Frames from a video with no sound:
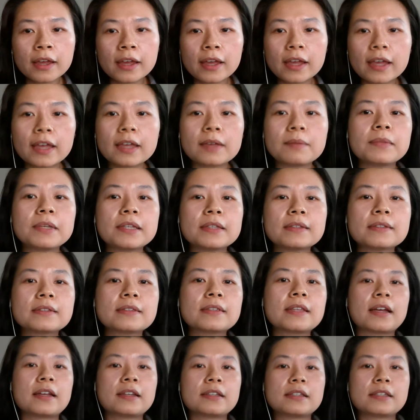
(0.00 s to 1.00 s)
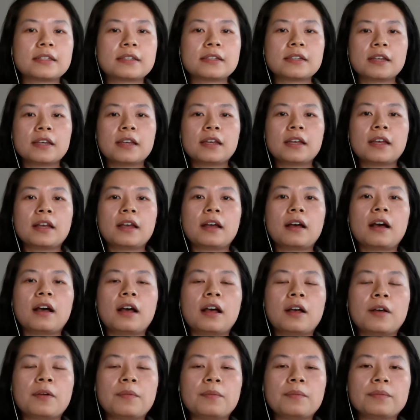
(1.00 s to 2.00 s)
It means that
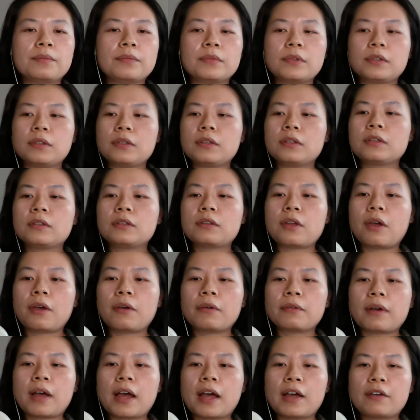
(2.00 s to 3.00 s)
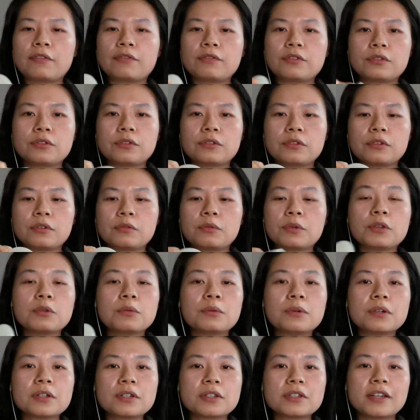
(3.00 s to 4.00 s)
you don't have to, when you
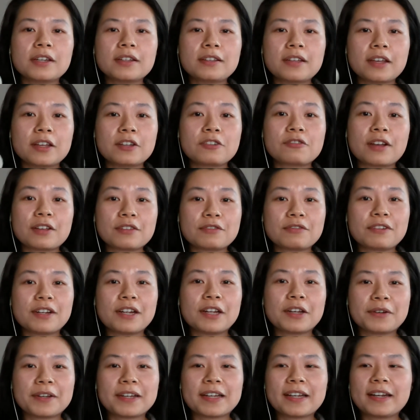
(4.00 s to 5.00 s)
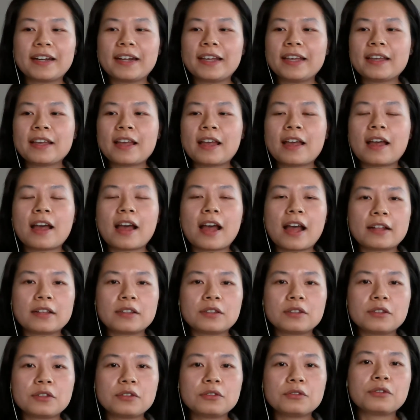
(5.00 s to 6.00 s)
wash it, it dries really quickly, and
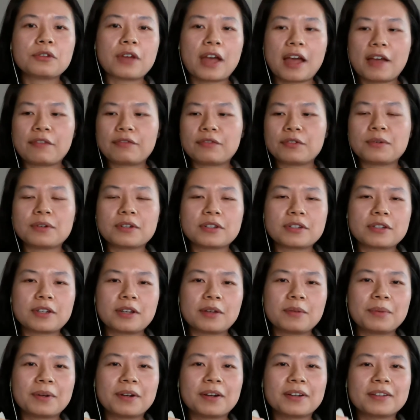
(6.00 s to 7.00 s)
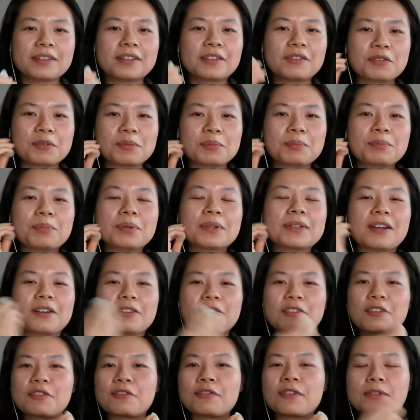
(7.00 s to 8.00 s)
you do have to wash it because if you put it on
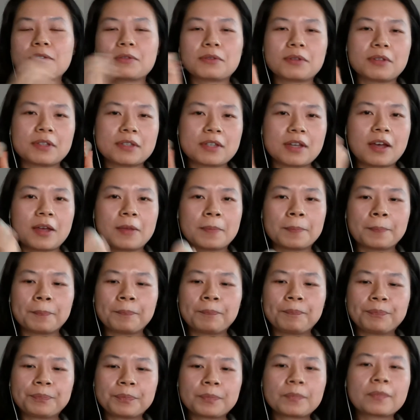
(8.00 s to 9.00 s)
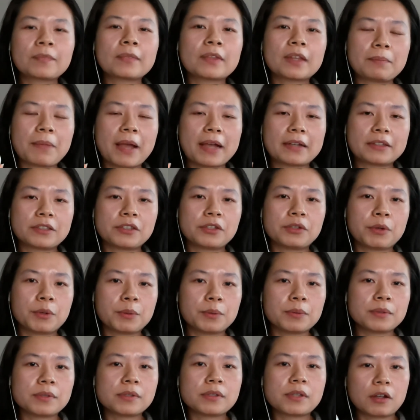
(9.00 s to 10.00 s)
your face all the time, bacteria will
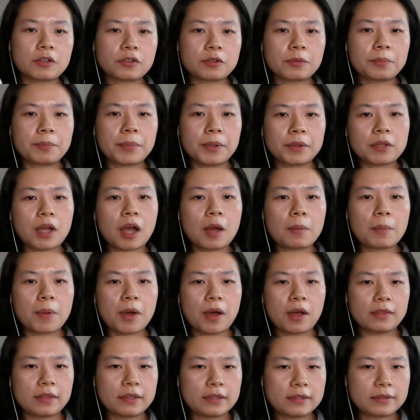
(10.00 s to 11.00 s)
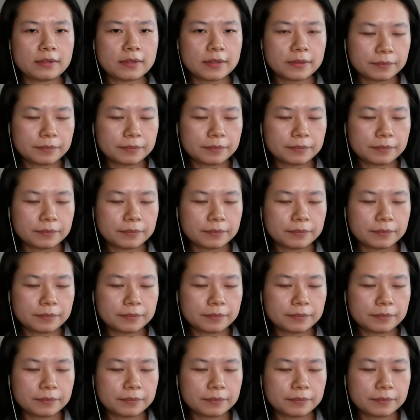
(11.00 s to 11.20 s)
start to build up on this.